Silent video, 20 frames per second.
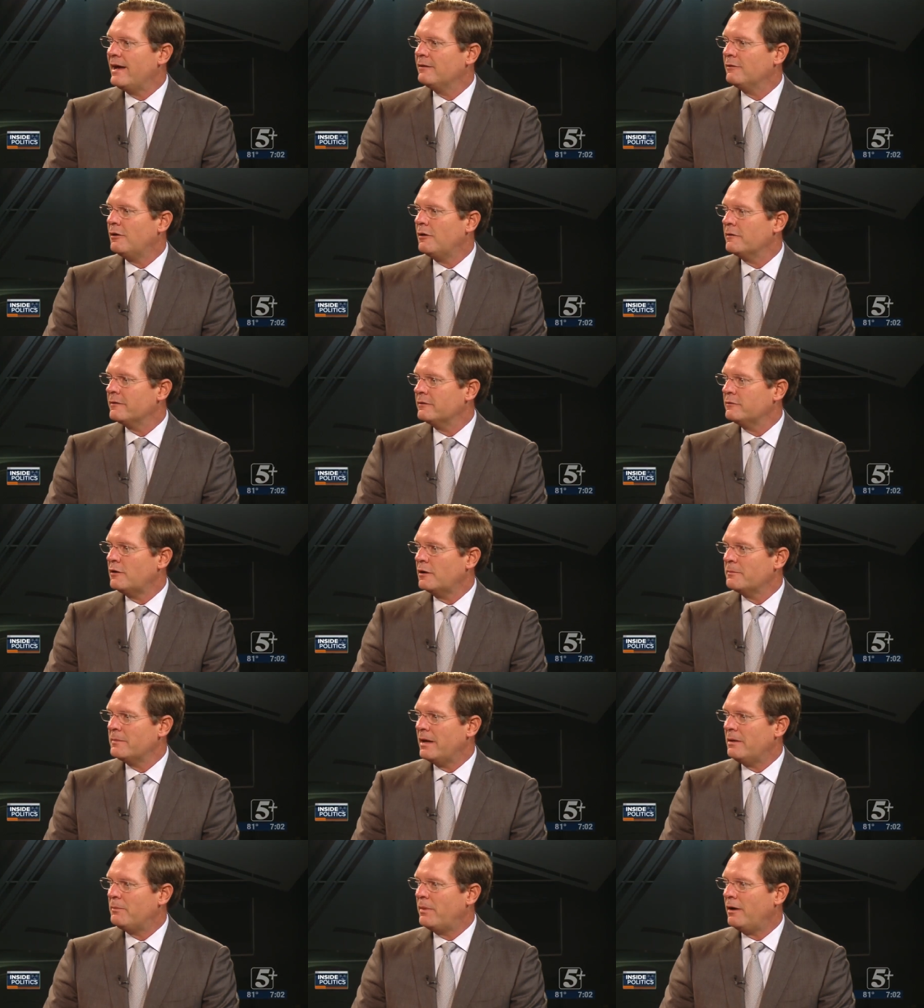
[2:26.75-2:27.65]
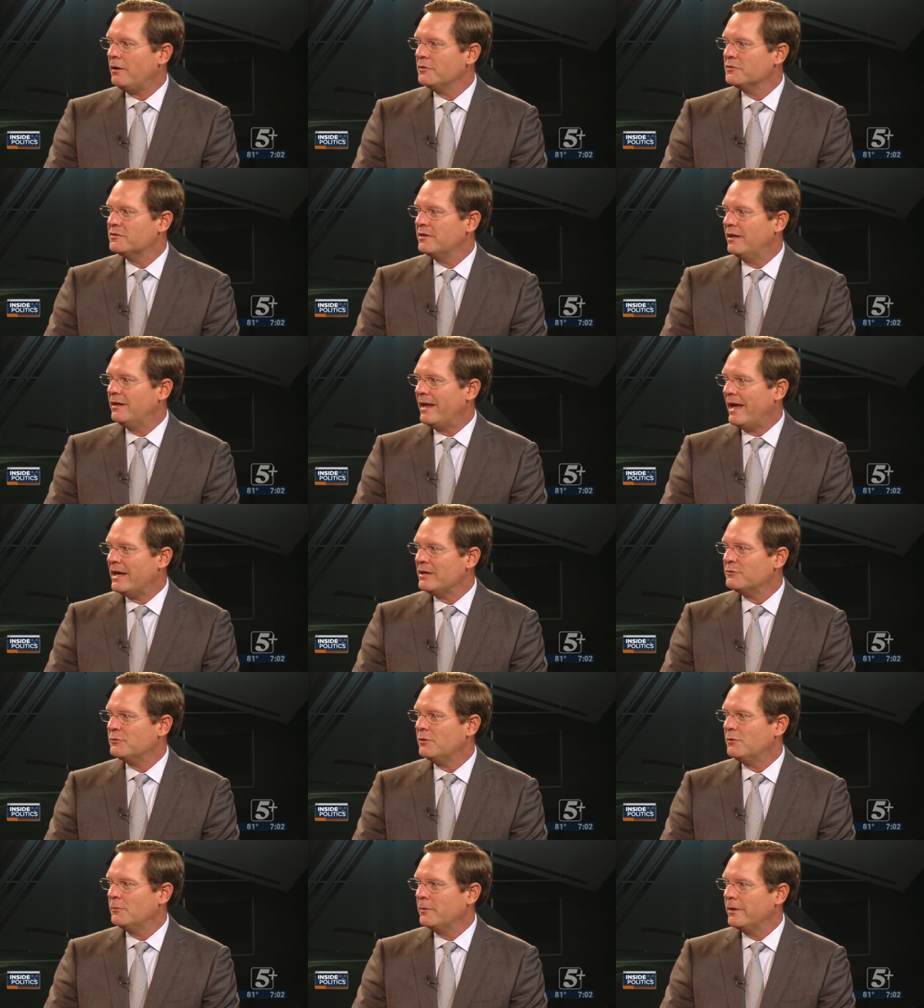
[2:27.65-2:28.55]
dialogue than talking about policy in
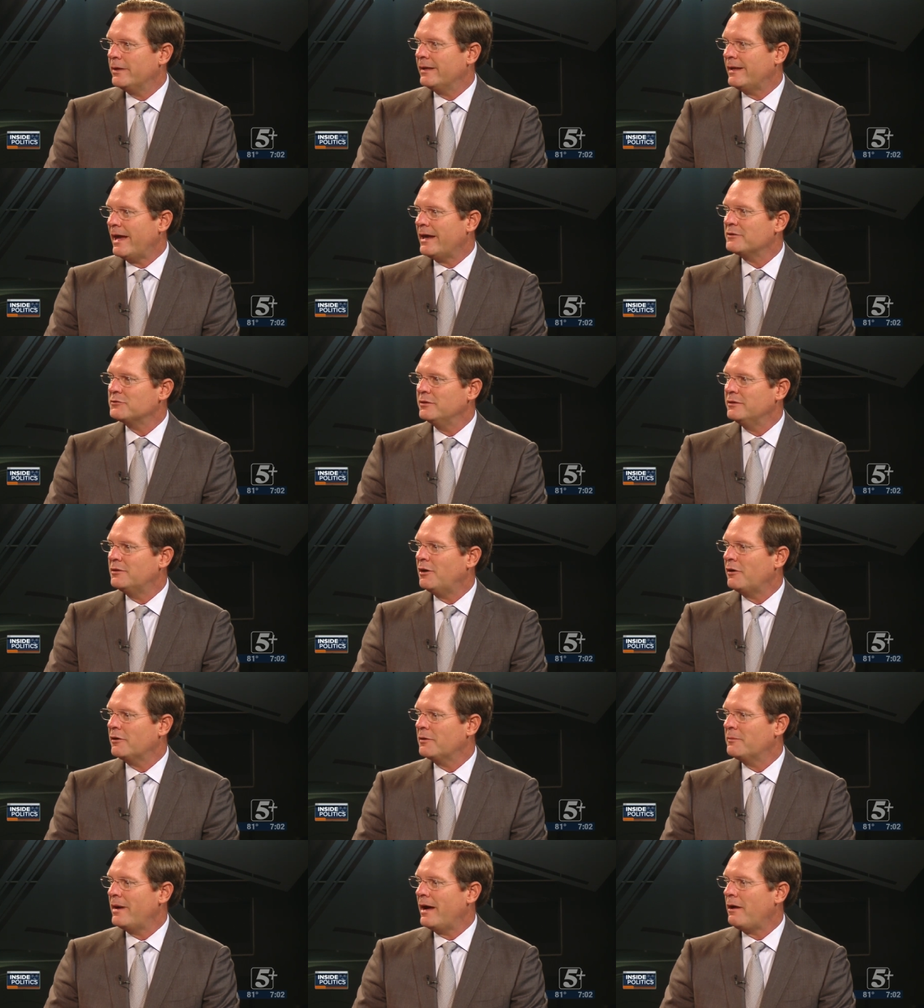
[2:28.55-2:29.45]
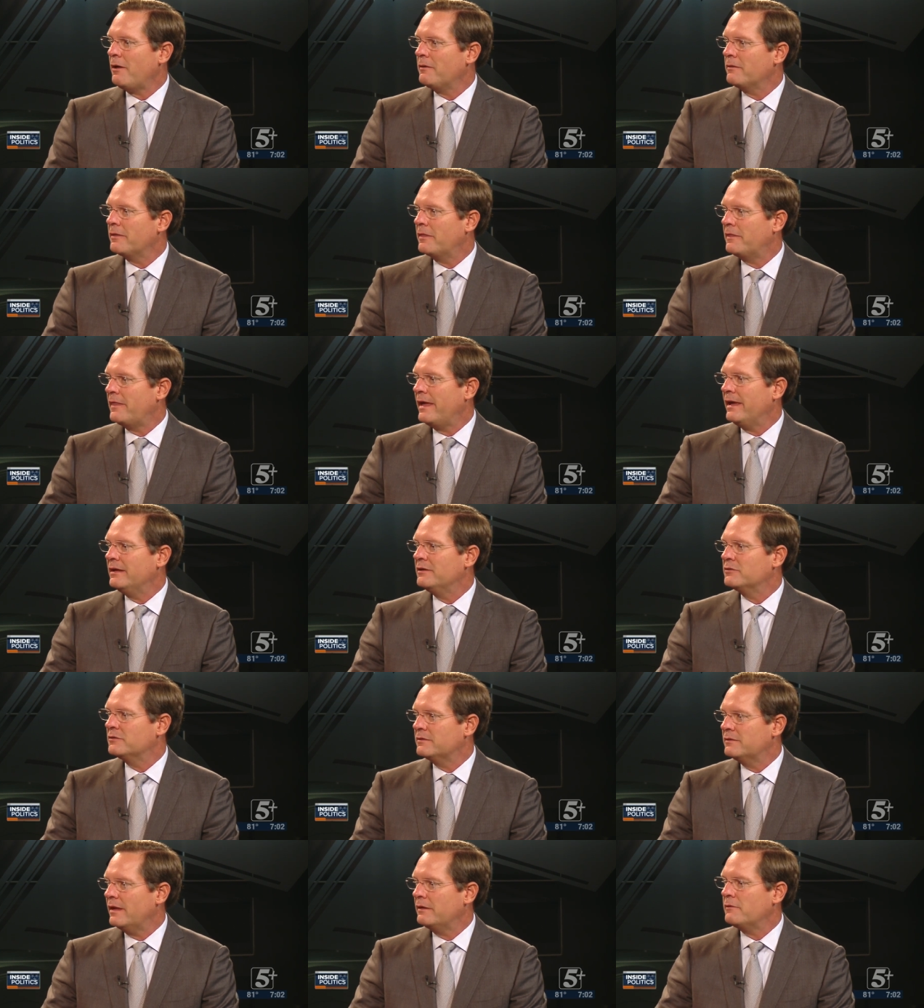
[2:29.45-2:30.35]
Nashville. We can actually talk about
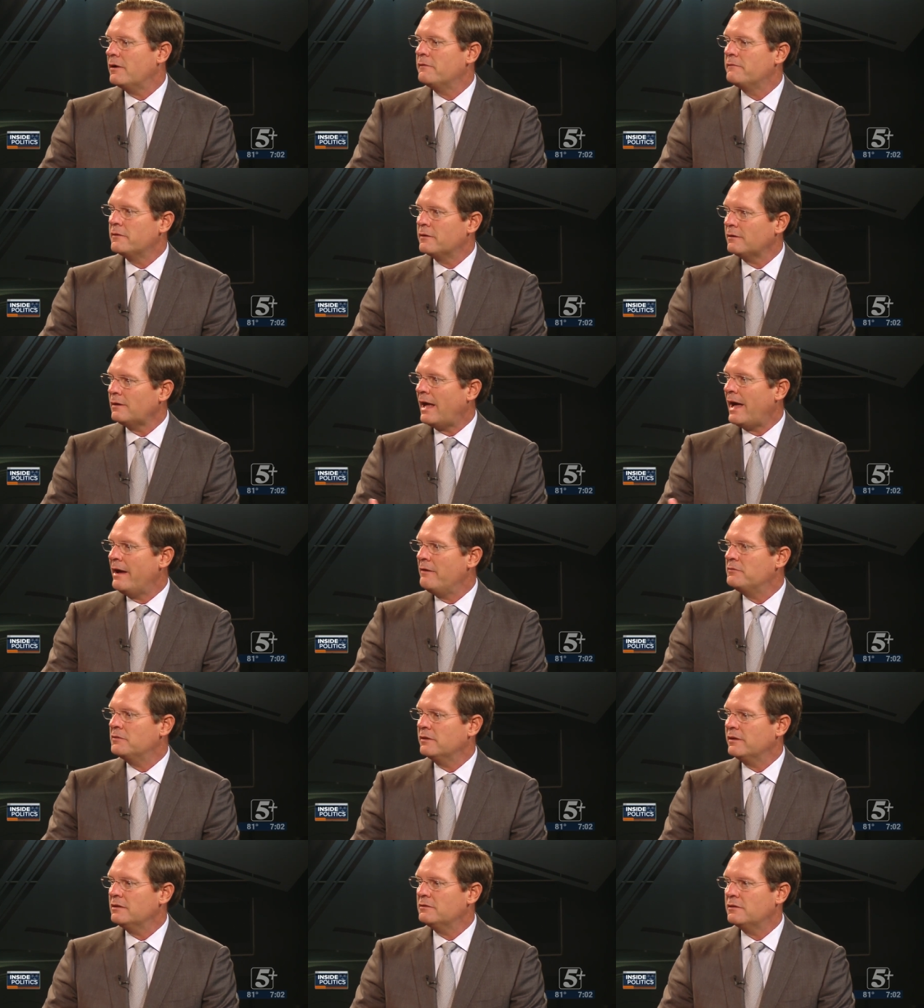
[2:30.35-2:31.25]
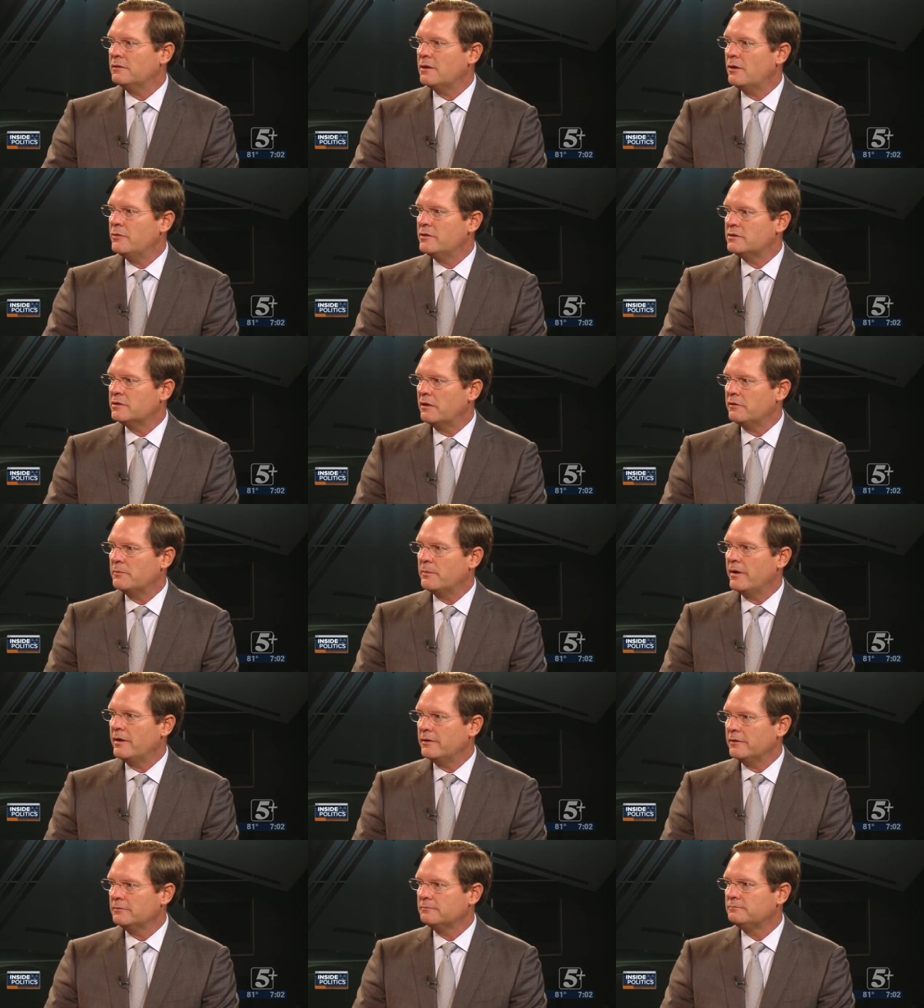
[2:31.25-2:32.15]
things of their lives and get to know each other
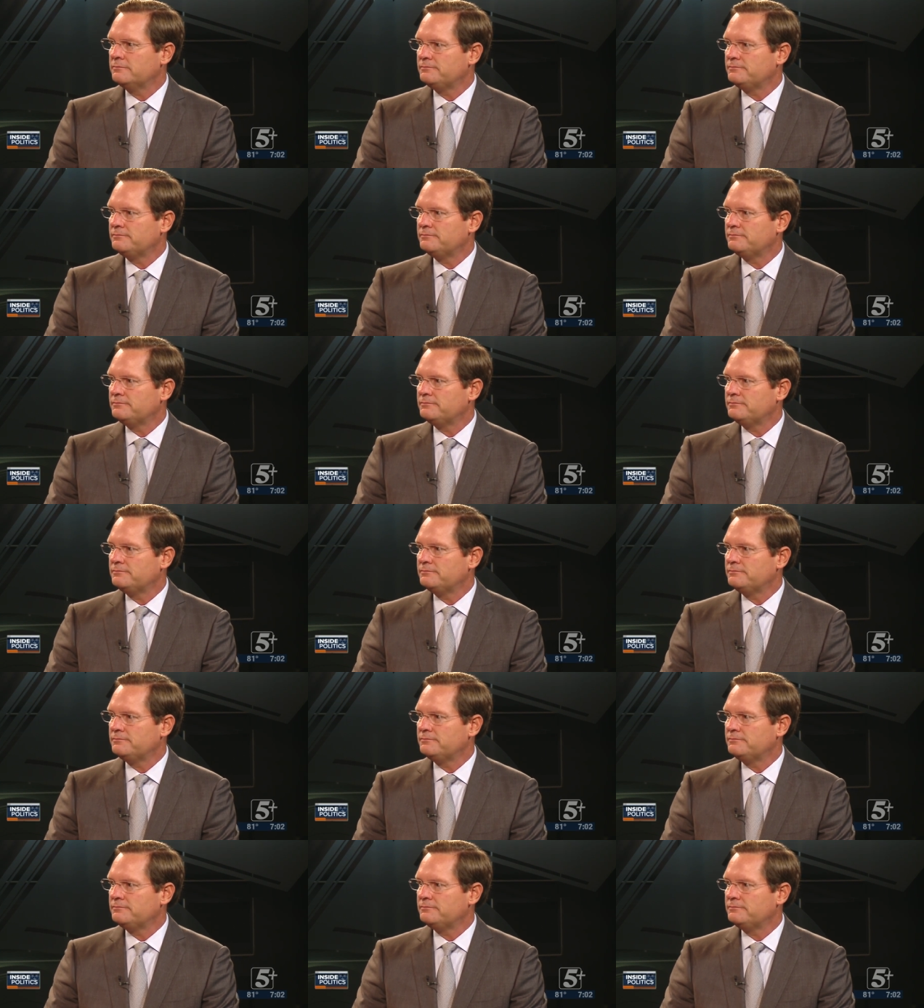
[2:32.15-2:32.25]
better. Do you